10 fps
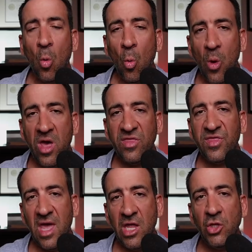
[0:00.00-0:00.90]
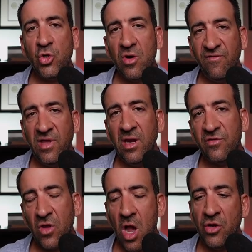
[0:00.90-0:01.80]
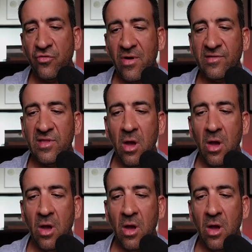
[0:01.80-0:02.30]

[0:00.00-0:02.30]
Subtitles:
with intravenous contrast.